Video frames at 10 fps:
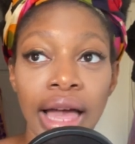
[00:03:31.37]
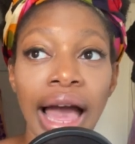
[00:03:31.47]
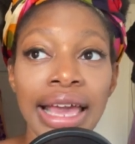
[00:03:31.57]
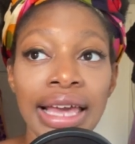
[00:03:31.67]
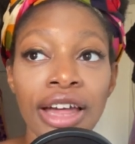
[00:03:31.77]

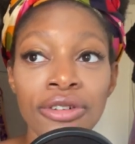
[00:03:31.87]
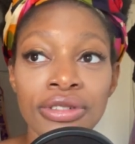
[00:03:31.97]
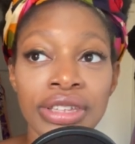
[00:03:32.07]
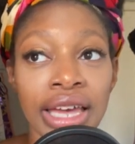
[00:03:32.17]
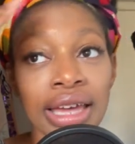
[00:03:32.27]
I
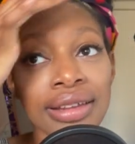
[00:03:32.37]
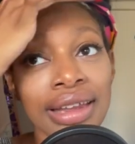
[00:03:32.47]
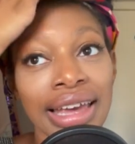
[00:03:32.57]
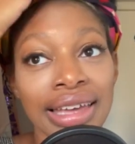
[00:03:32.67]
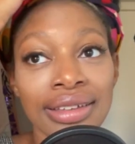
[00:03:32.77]
understand,
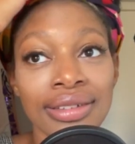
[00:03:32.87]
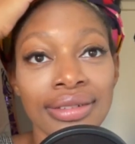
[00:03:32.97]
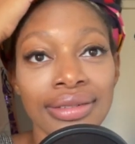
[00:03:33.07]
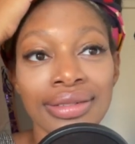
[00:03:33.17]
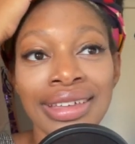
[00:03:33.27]

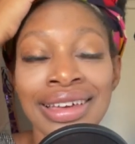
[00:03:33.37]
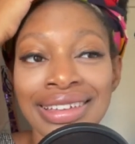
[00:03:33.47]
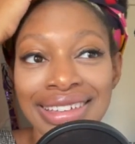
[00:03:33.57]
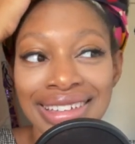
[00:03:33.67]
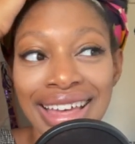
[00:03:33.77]

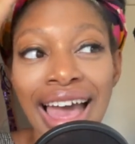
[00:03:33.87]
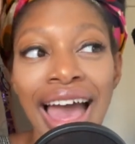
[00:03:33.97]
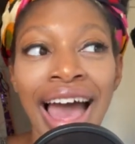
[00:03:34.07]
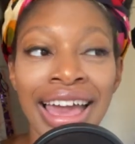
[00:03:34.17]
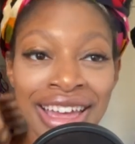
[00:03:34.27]

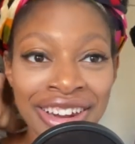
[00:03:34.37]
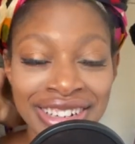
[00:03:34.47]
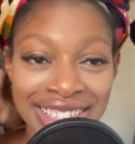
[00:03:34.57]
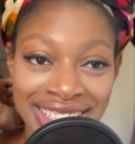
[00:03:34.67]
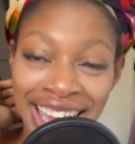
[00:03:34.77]
I
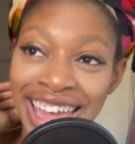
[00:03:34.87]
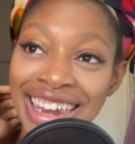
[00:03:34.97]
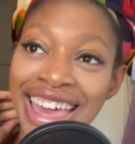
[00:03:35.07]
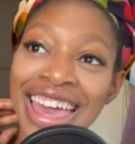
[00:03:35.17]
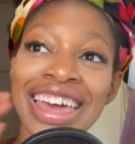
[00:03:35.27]
understand
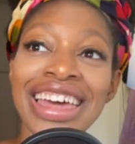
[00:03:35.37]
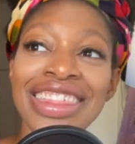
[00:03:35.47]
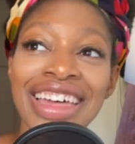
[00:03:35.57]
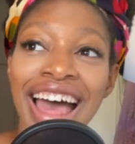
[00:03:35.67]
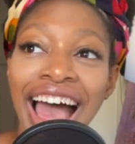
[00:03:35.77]

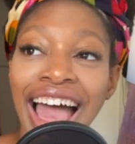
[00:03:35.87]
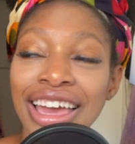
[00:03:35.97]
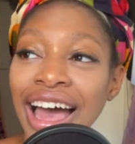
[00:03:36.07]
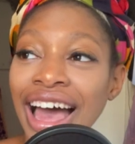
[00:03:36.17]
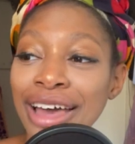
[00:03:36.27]
that
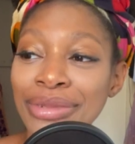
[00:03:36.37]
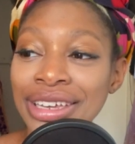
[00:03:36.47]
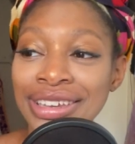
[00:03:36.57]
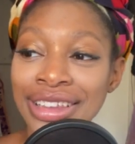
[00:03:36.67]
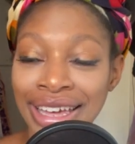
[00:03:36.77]
I
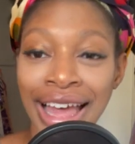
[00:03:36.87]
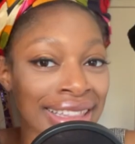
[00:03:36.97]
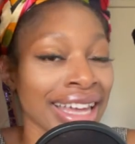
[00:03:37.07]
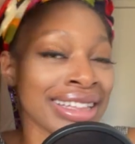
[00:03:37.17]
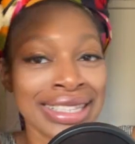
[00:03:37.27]
mean, look,
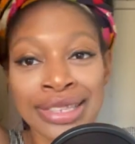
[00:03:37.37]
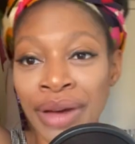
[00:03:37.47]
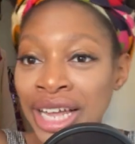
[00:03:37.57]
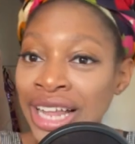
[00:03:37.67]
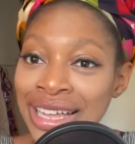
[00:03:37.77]
this is my
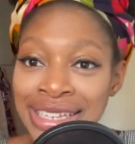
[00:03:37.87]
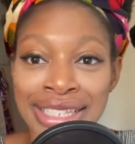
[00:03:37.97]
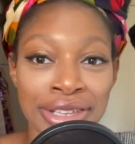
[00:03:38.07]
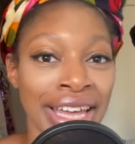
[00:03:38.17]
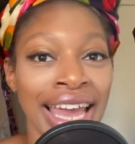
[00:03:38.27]
closet.
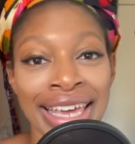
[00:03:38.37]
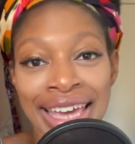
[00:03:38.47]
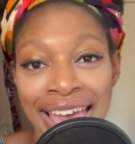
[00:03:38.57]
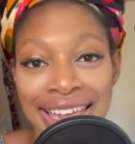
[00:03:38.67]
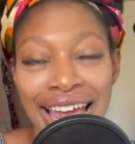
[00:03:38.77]
So I
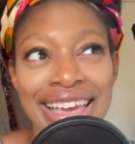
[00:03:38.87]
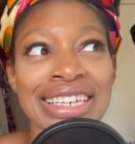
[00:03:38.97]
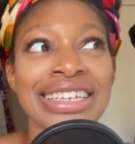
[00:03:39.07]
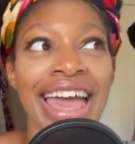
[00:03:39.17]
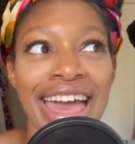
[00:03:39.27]
get
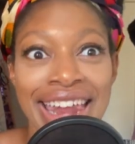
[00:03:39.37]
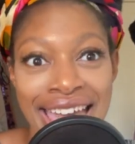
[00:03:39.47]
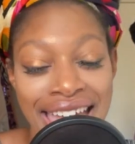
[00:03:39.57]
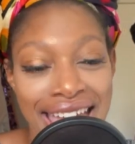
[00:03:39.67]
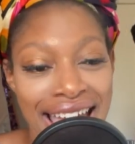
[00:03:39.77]

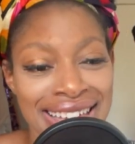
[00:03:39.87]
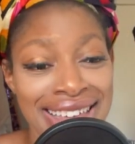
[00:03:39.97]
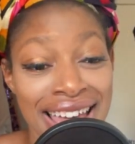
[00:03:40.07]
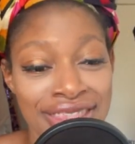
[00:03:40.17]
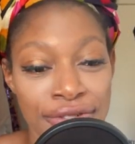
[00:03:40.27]
it. I
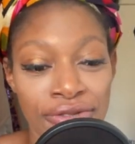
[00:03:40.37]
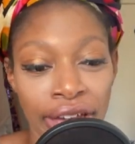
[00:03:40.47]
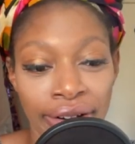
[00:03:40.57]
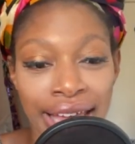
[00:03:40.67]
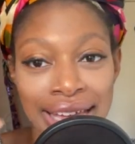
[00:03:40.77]
get the
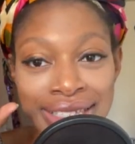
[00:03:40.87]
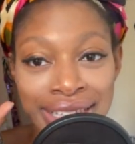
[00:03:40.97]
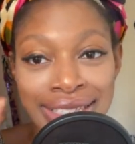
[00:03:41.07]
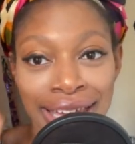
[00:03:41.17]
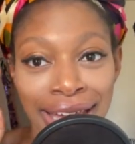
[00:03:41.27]
fairy
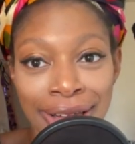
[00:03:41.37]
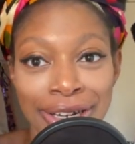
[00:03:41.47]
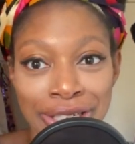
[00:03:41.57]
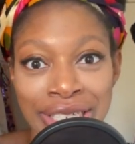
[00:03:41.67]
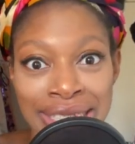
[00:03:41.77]
essence. I
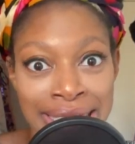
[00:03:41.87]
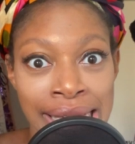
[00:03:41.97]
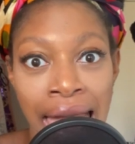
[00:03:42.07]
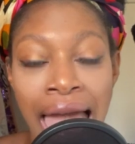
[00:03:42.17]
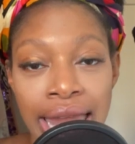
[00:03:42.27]

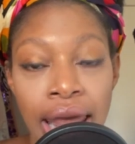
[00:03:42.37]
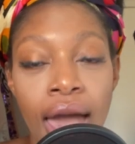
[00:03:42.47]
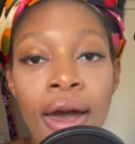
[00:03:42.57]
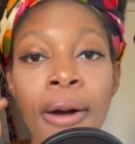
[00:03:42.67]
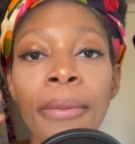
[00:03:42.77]
understand.
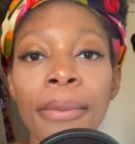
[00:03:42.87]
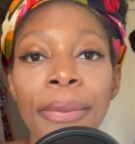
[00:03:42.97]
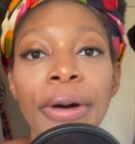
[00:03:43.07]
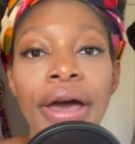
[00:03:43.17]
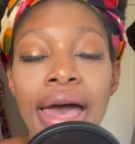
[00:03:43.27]

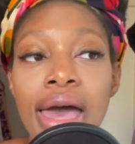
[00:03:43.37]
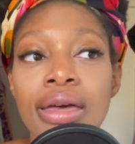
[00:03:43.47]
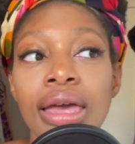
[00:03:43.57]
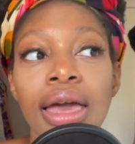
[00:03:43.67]
But